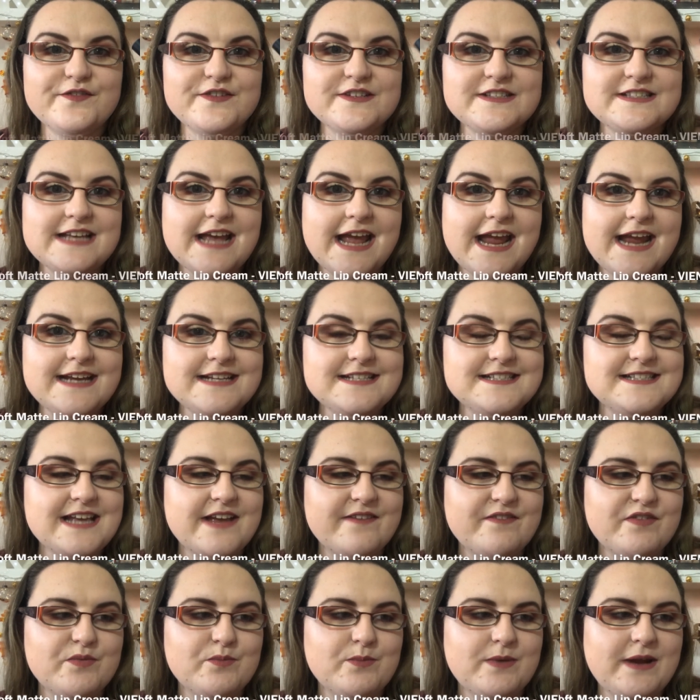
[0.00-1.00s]
for day
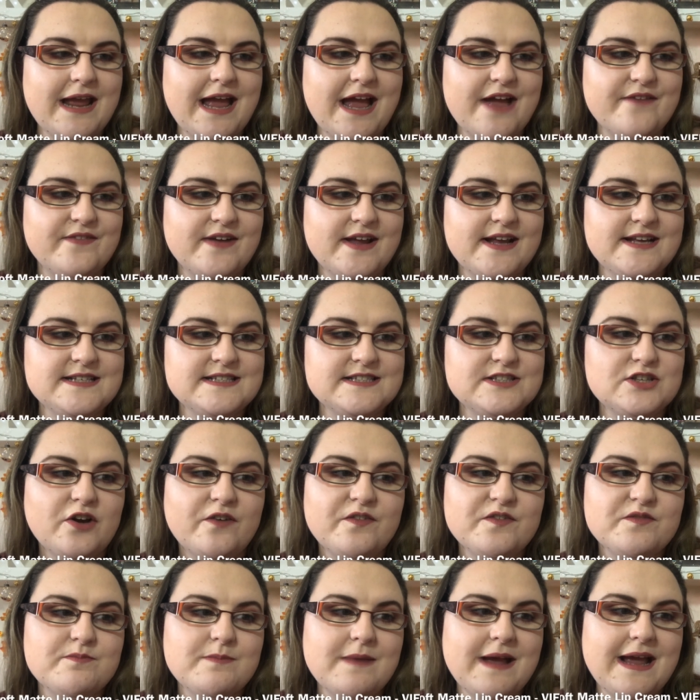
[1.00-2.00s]
7 we have a
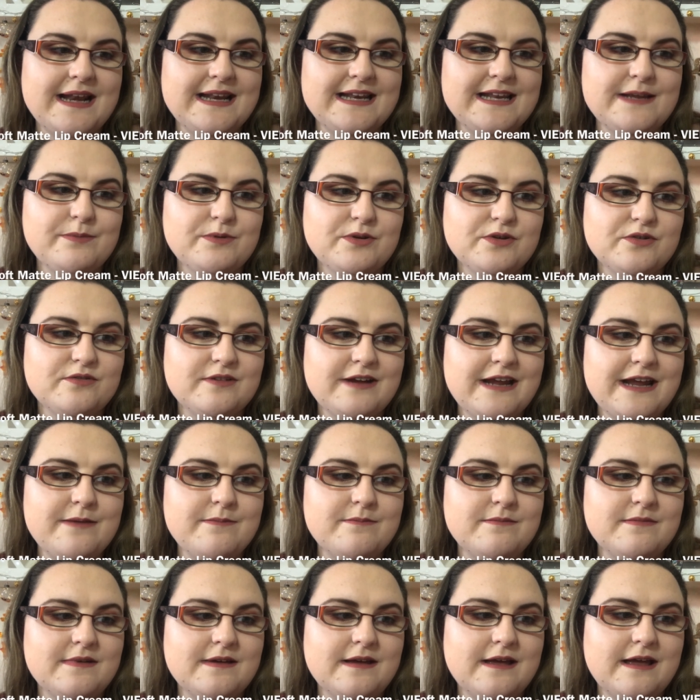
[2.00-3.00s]
soft matte lip
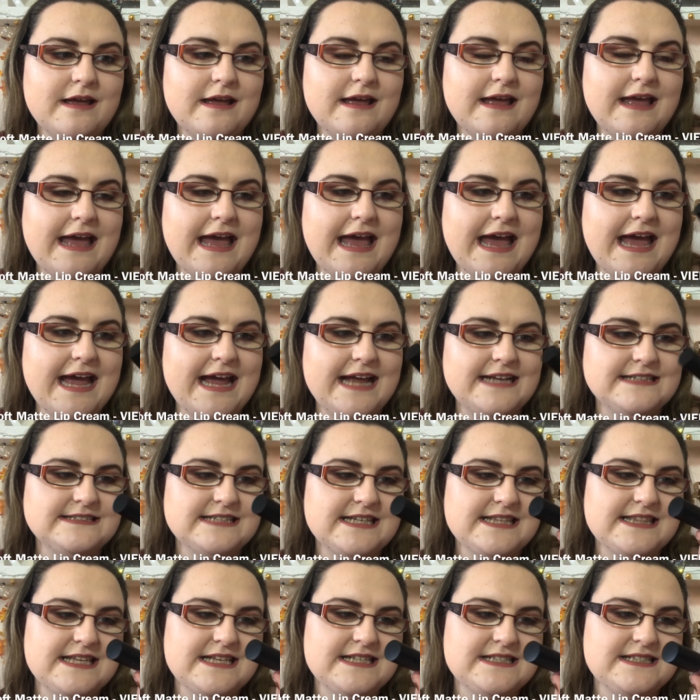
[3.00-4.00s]
cream, and
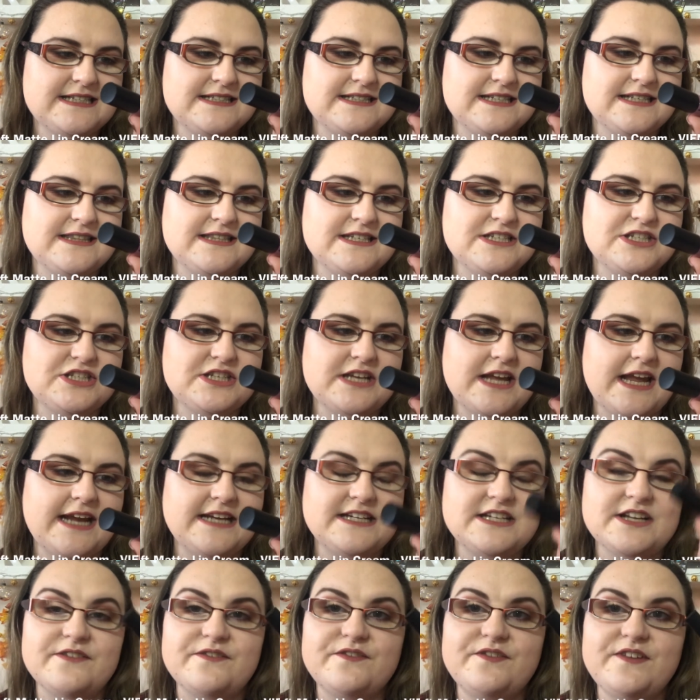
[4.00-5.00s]
this is in the
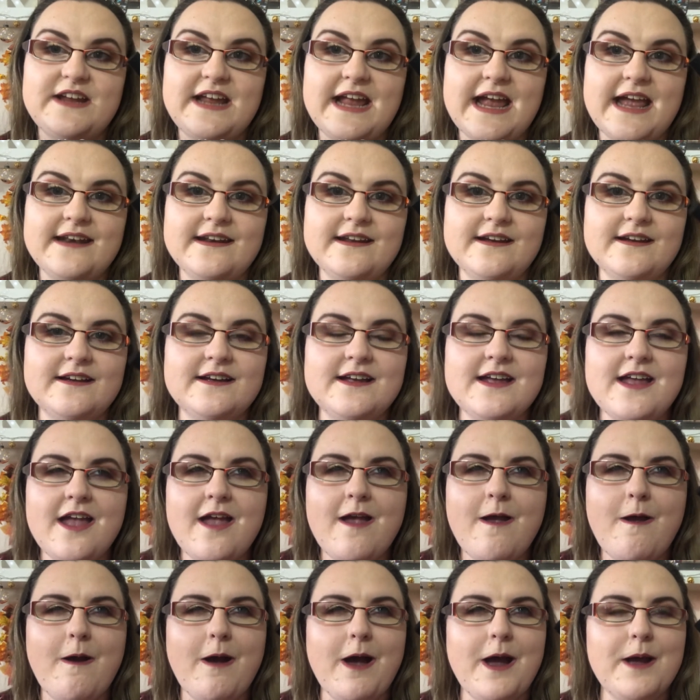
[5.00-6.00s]
shade of Vienna.
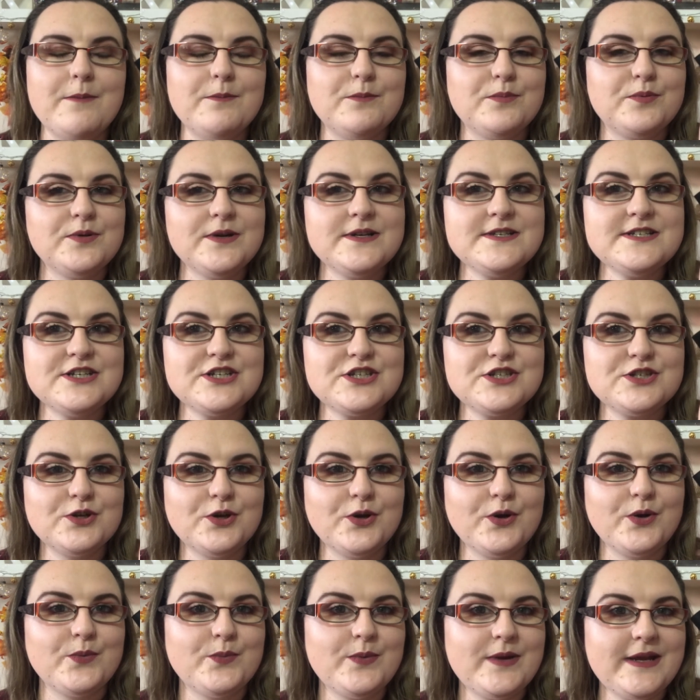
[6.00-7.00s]
I'm pretty
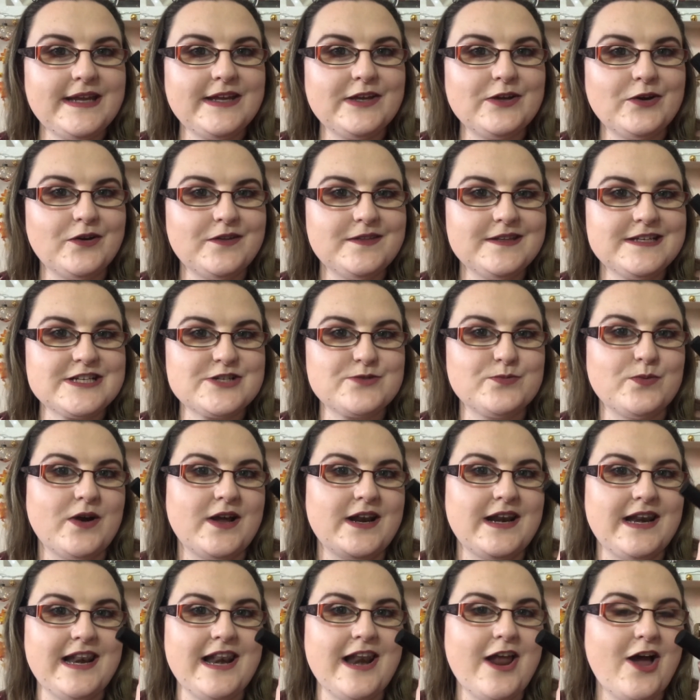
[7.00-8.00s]
sure we got this
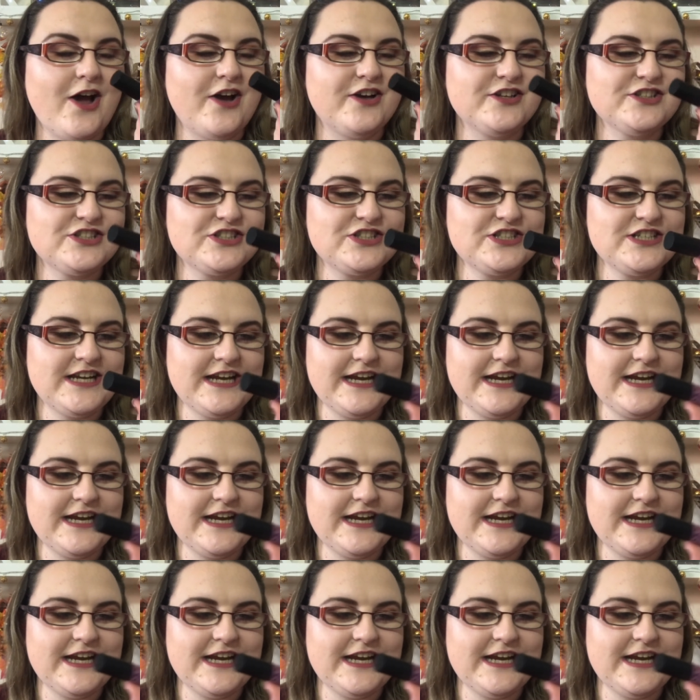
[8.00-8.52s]
one last